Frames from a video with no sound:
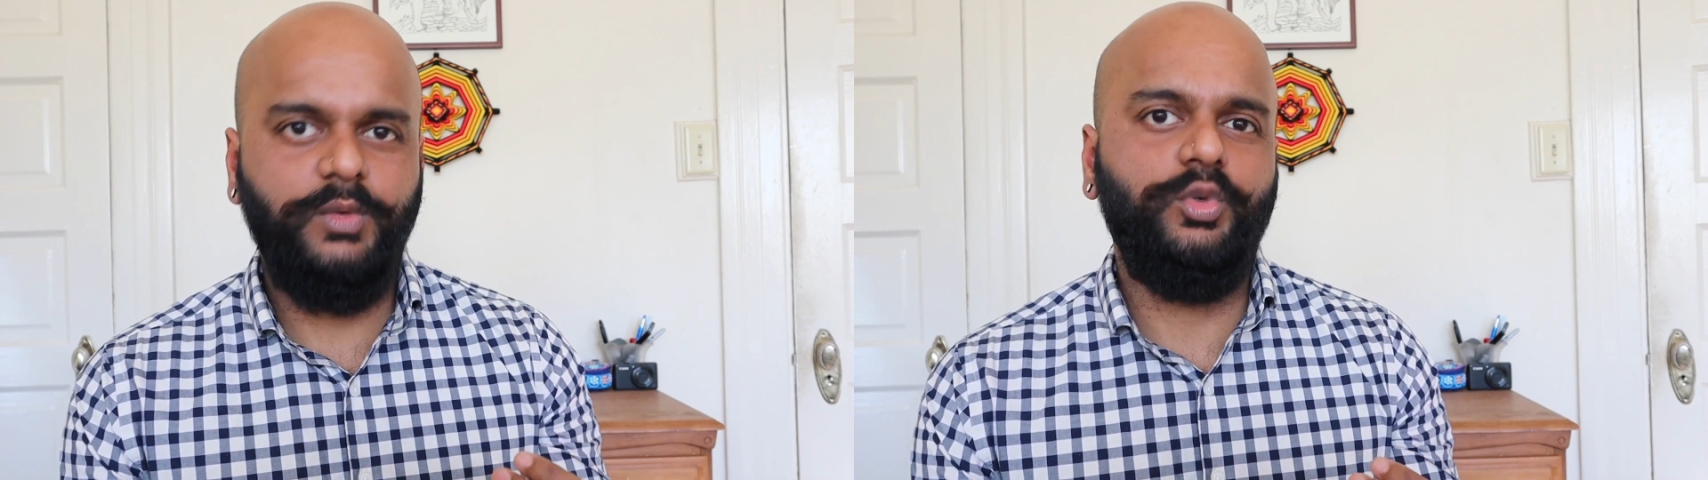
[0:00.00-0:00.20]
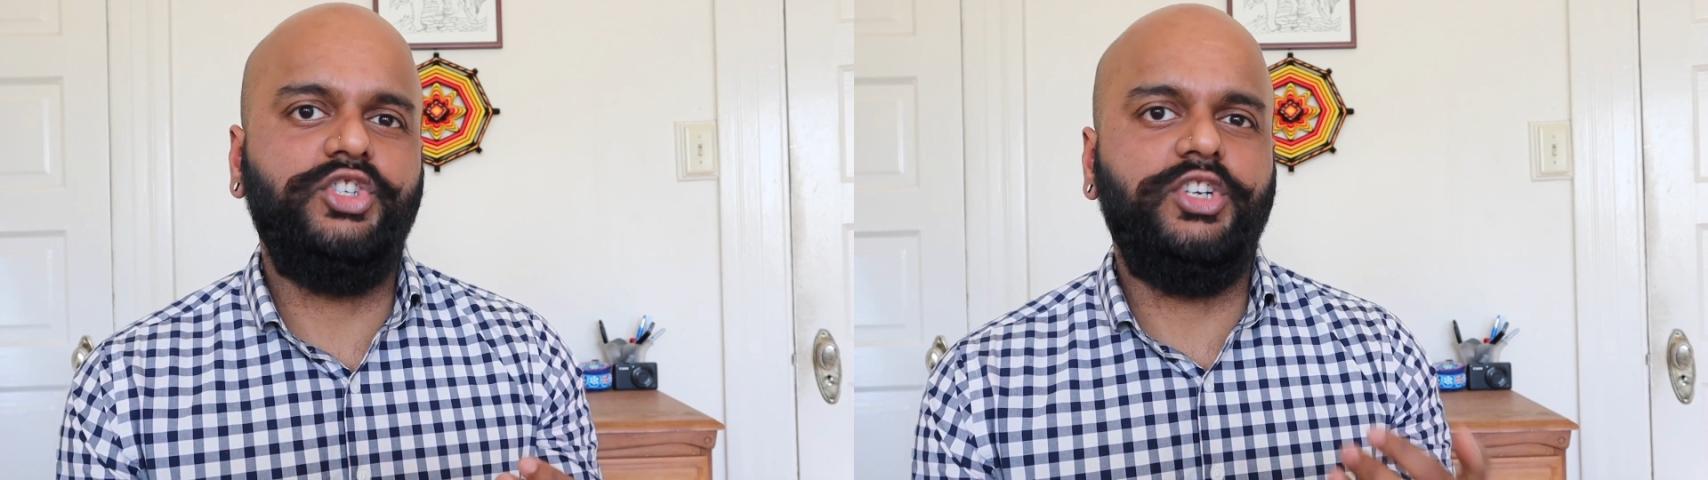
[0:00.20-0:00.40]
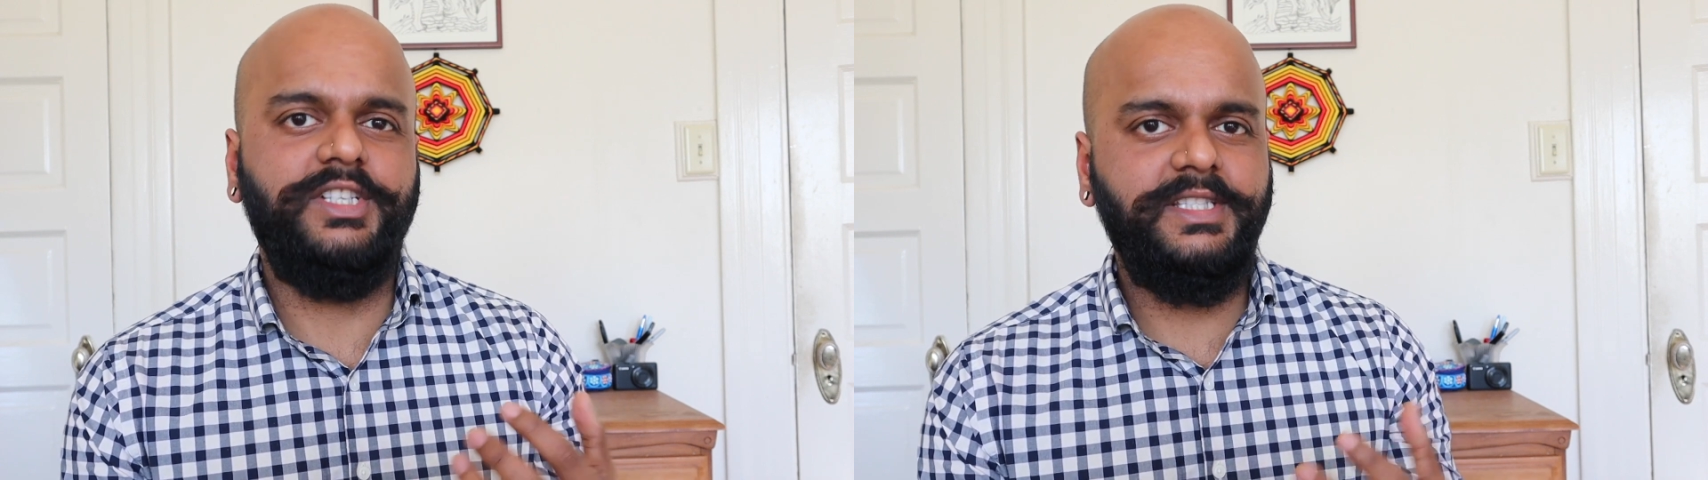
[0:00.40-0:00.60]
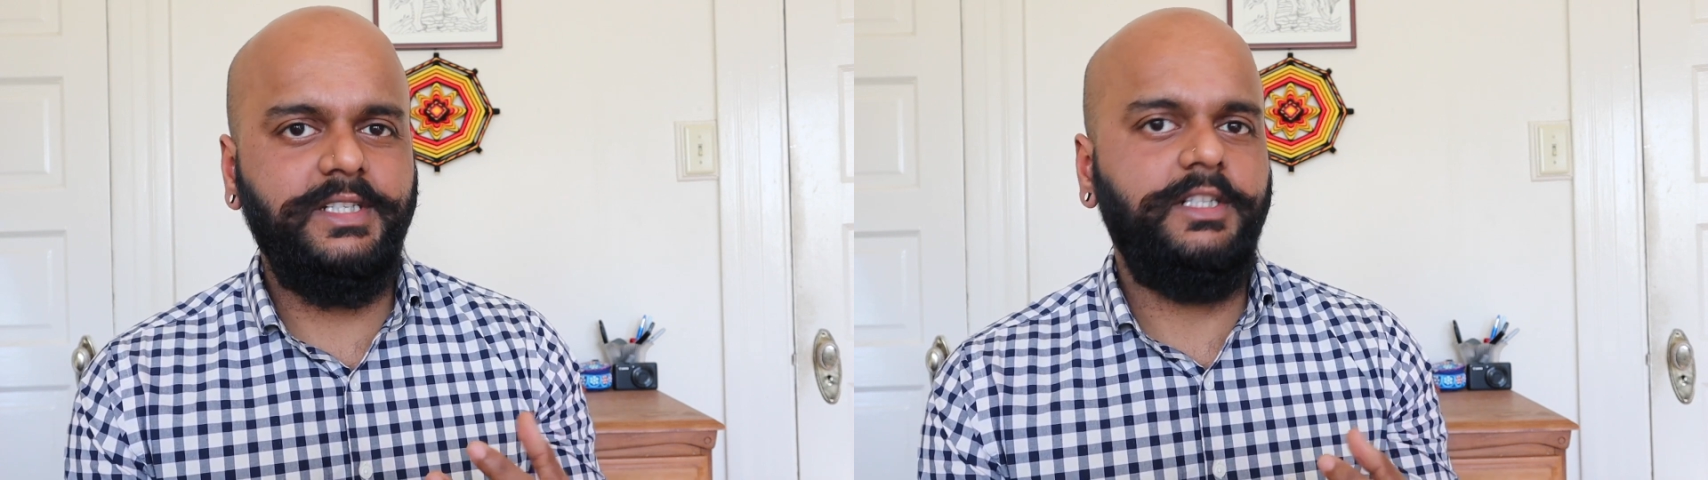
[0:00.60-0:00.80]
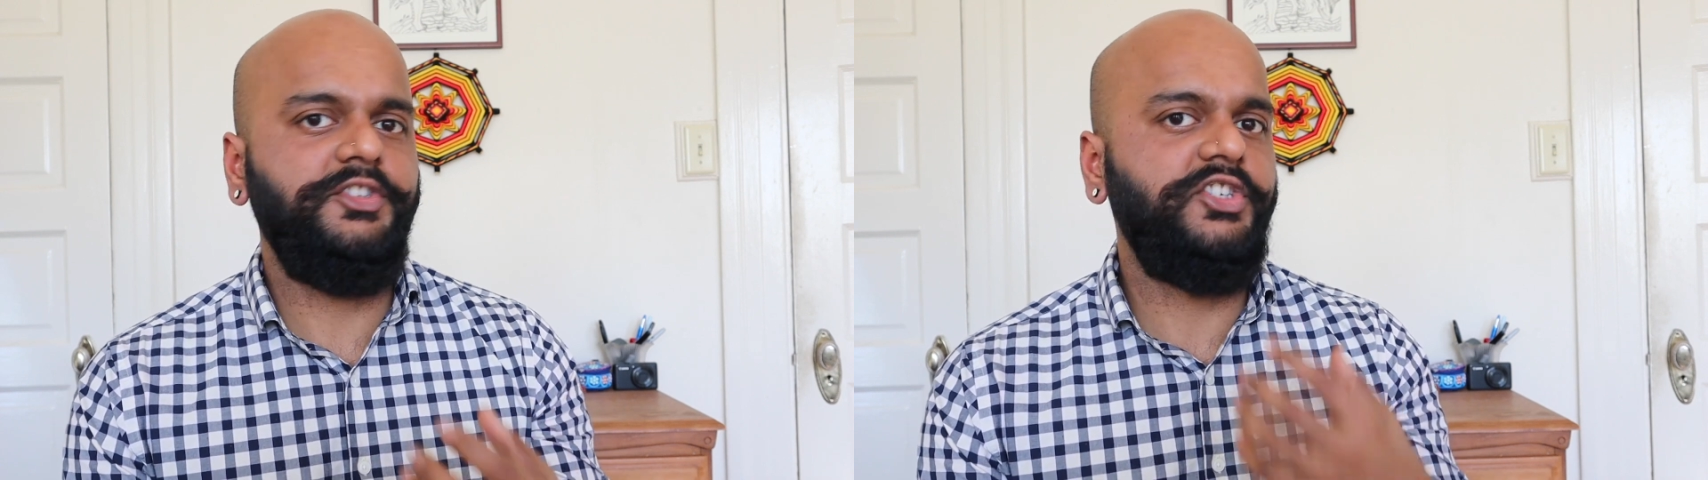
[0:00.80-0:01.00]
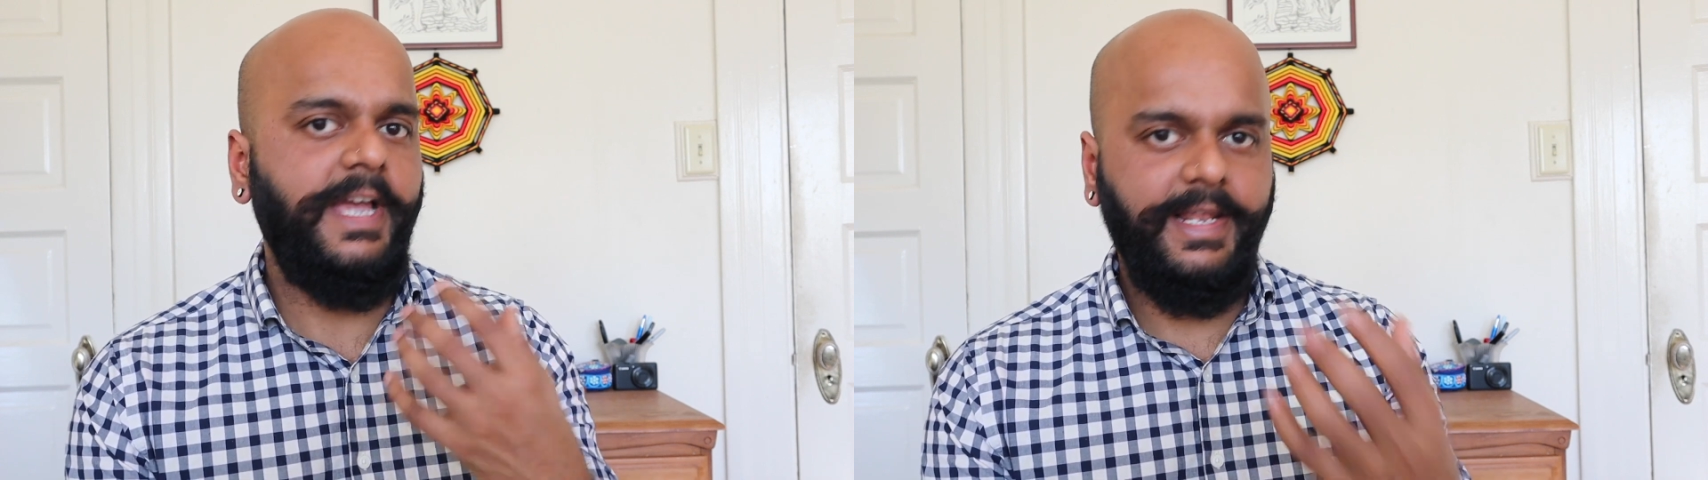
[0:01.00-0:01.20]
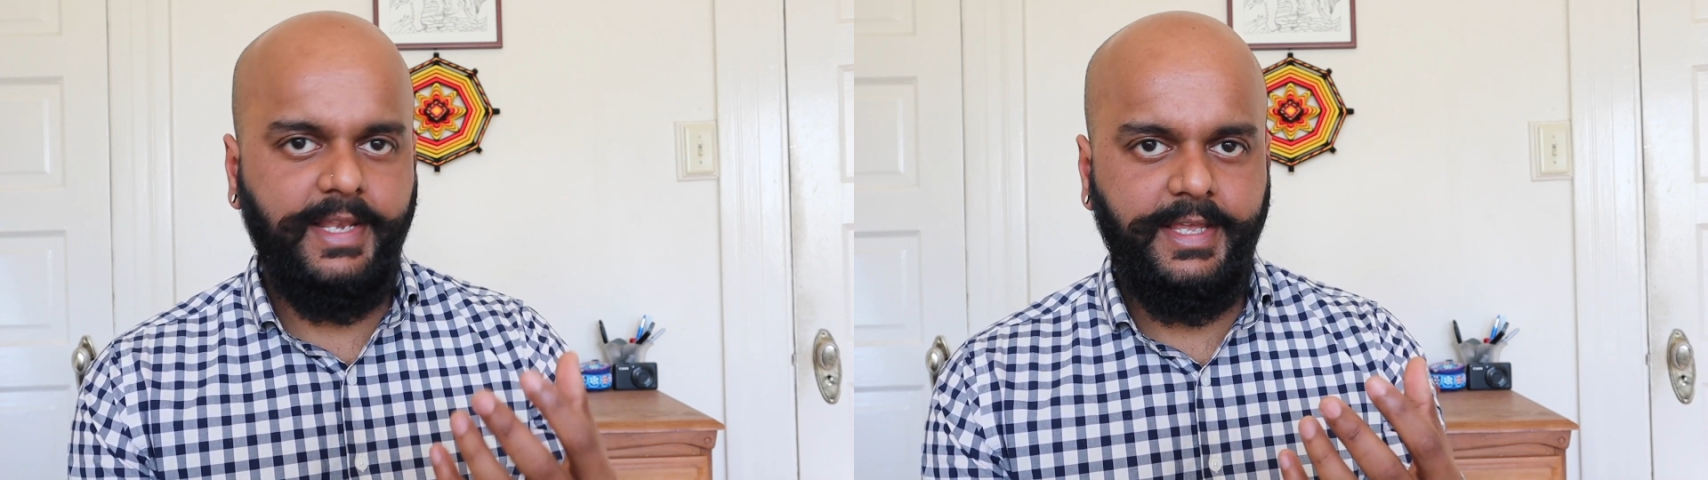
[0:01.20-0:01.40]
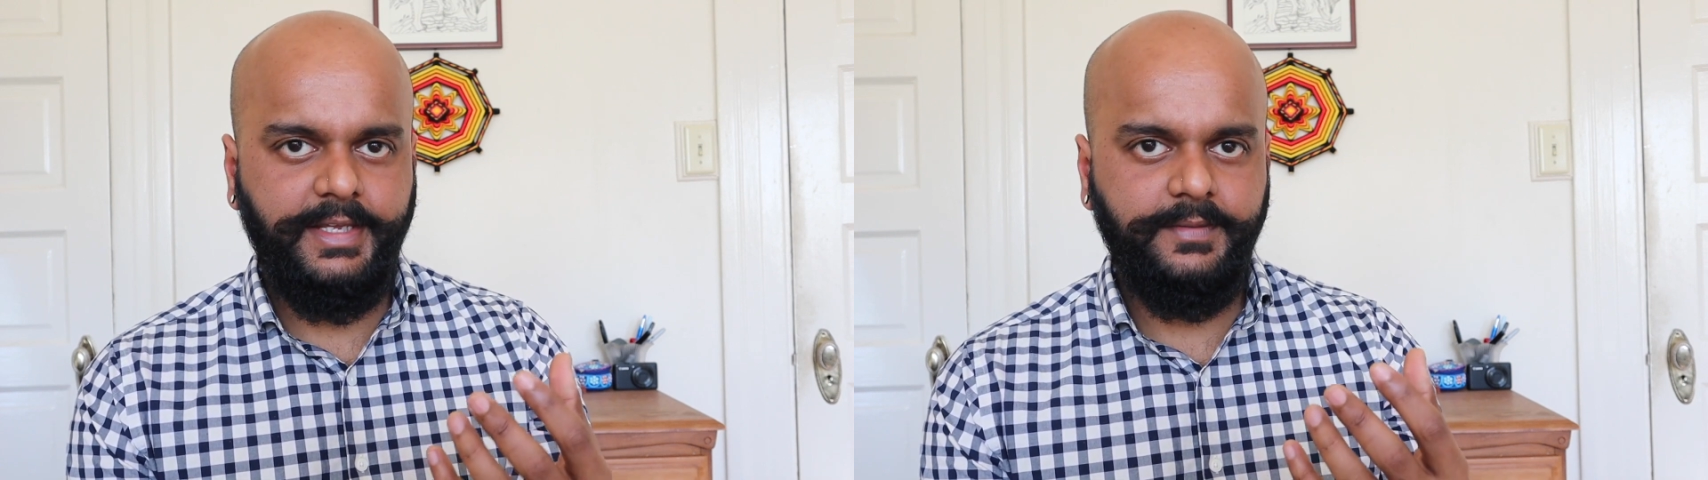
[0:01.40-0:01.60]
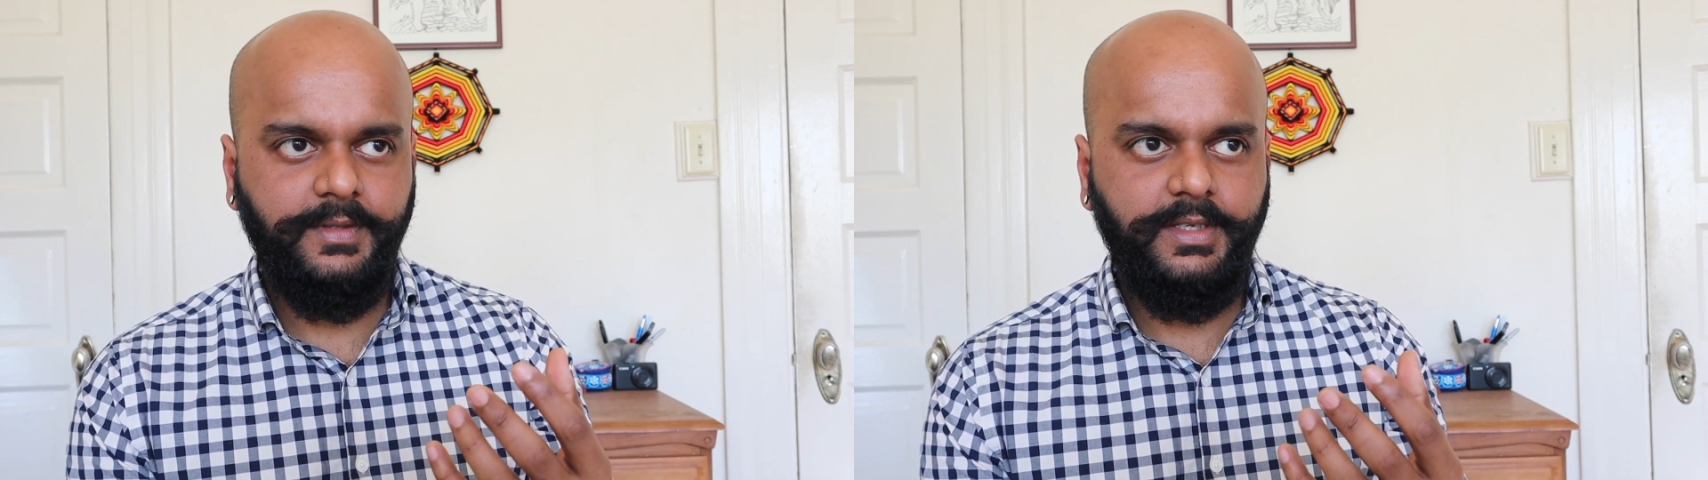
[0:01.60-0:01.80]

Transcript: which are still childlike.